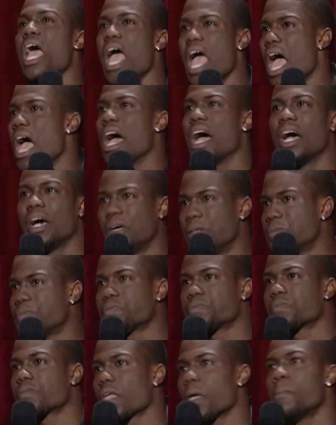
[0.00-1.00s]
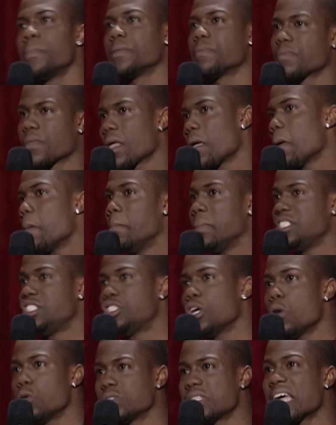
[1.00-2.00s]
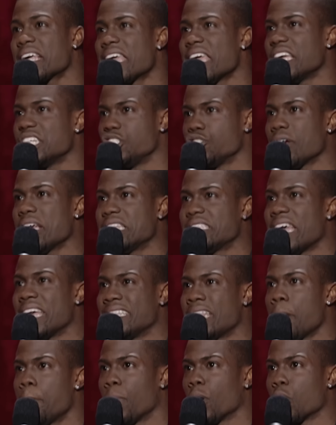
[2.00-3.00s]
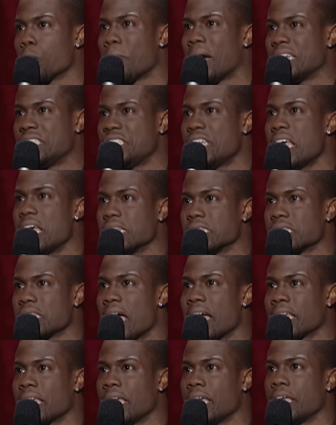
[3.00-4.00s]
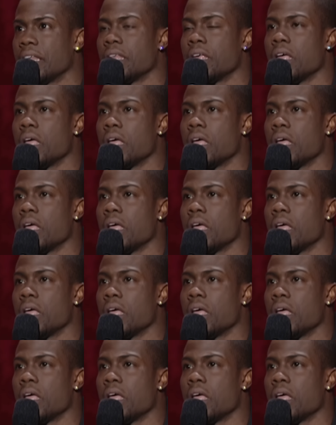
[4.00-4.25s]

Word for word: Uh, uh Miss Jones, I can't drink that. That burned my chest. I can't.